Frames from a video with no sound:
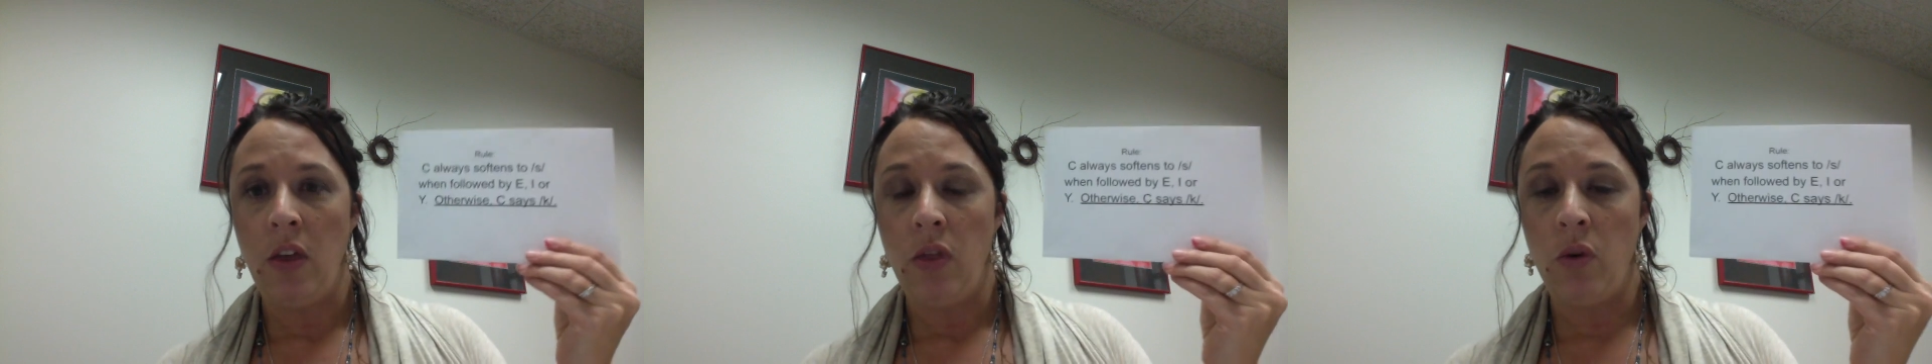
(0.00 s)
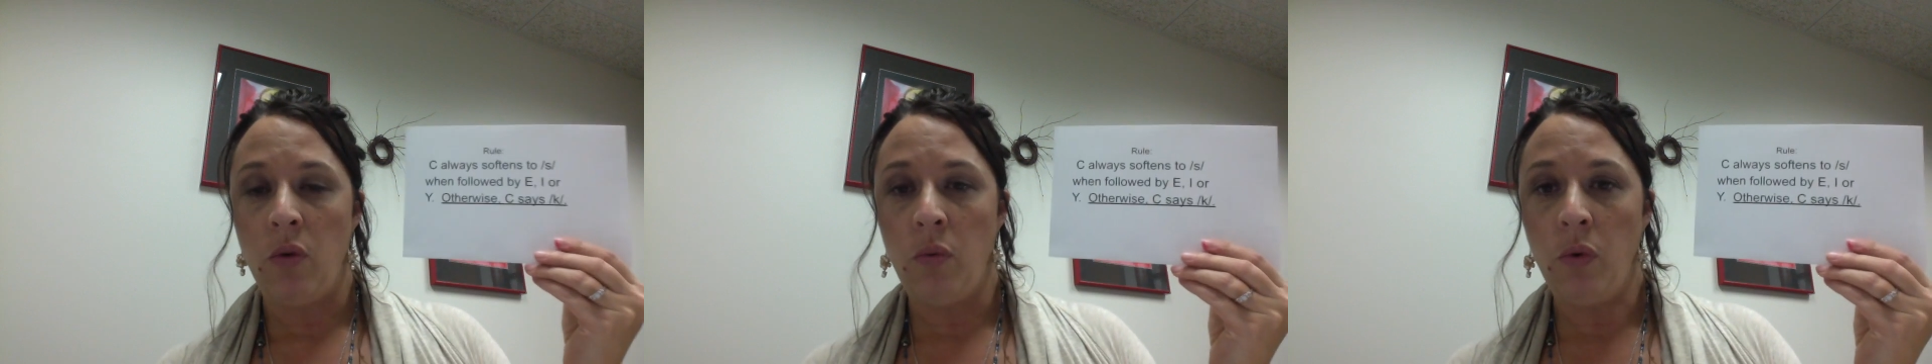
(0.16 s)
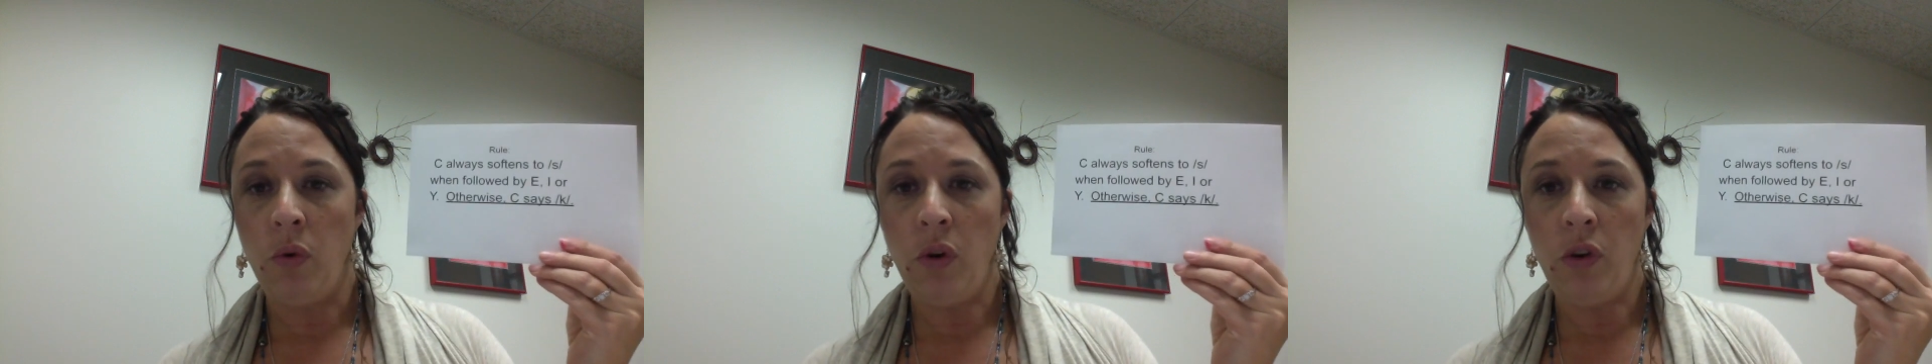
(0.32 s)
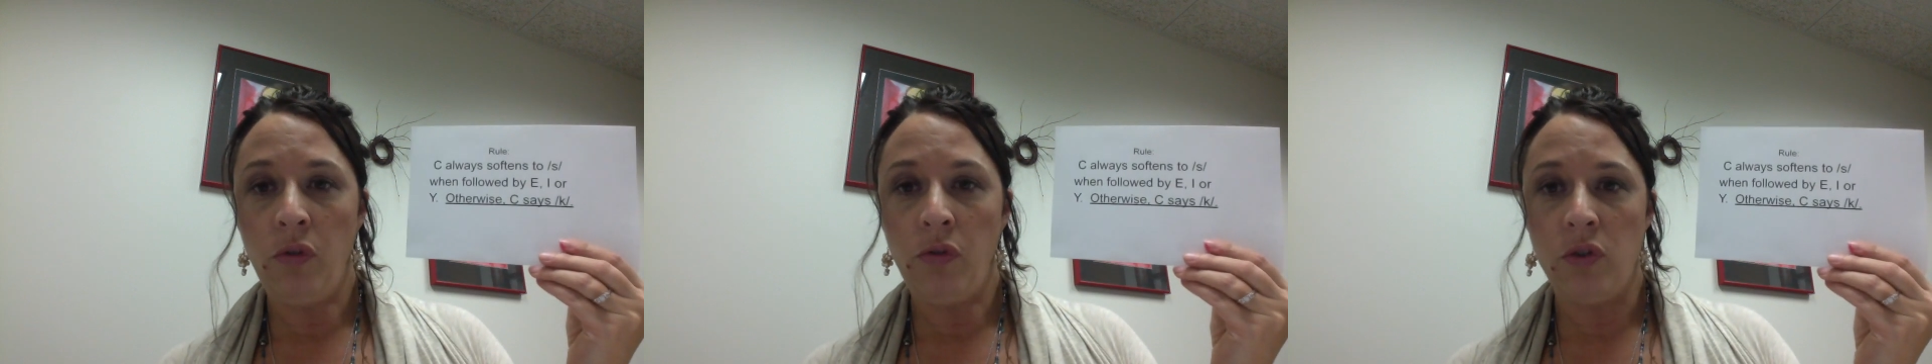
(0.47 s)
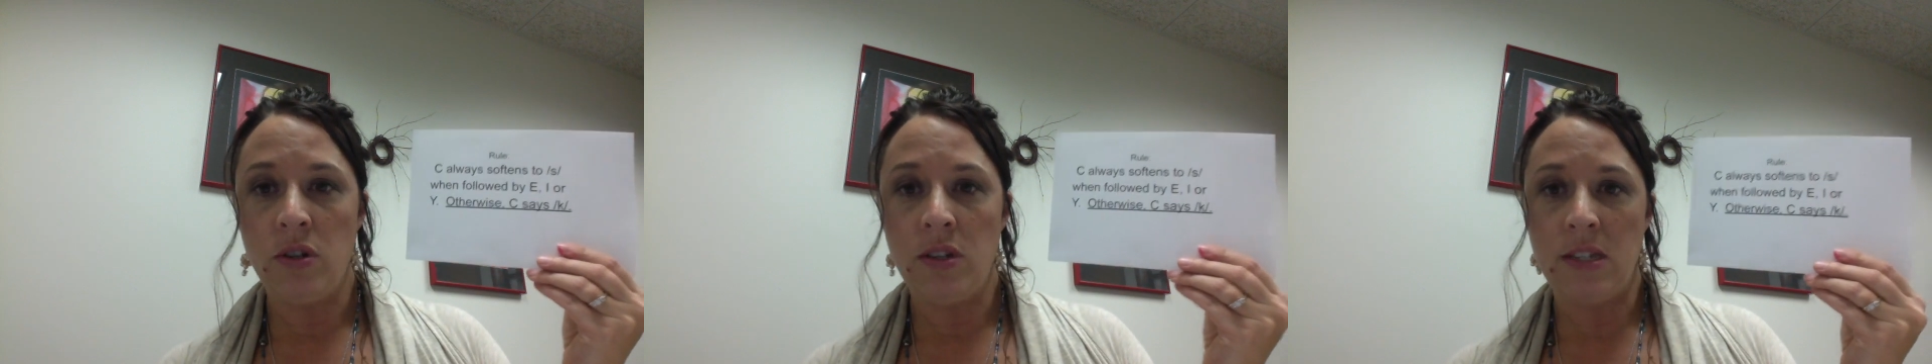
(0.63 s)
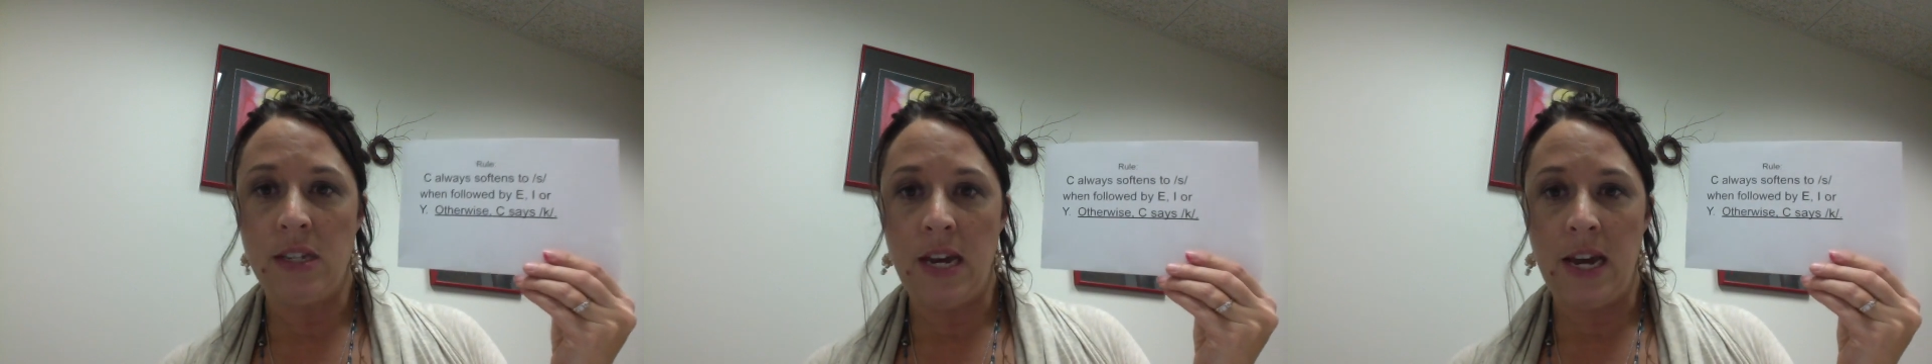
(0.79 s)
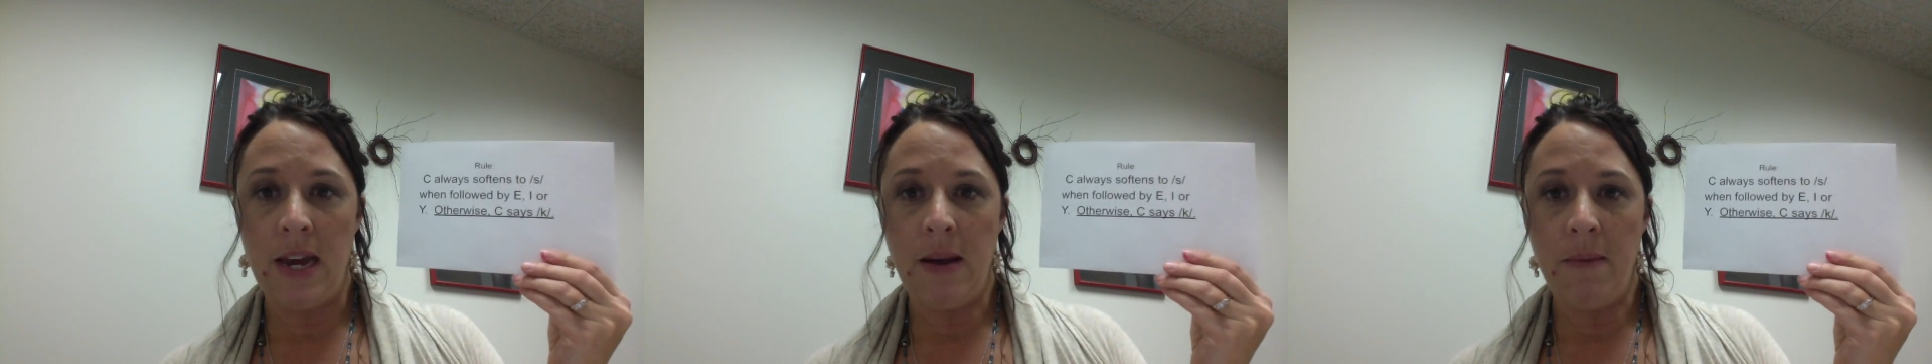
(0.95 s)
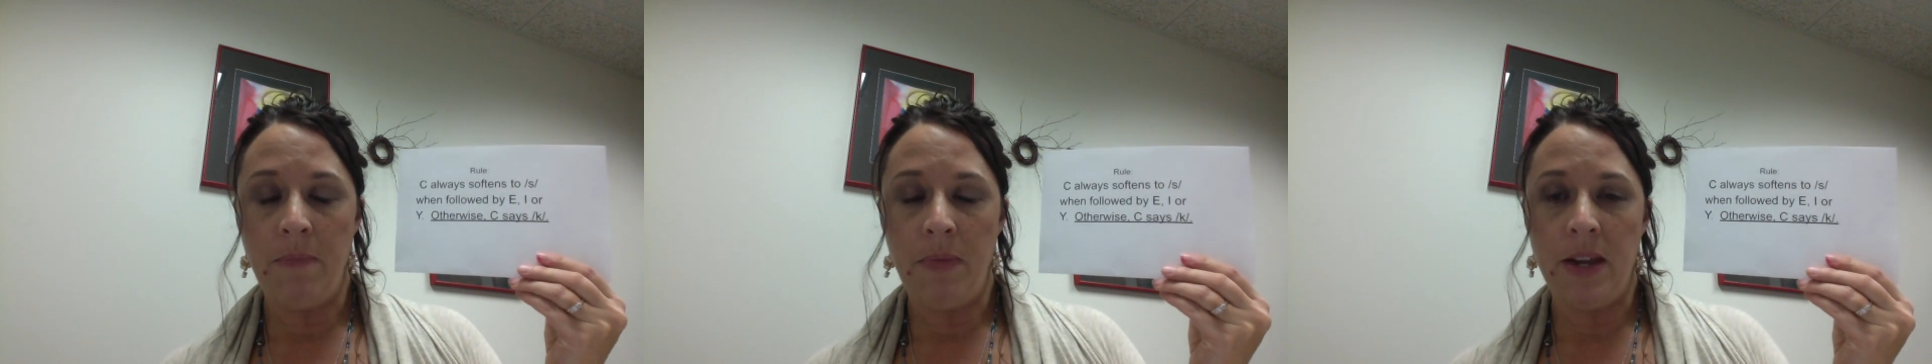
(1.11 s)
The rule for C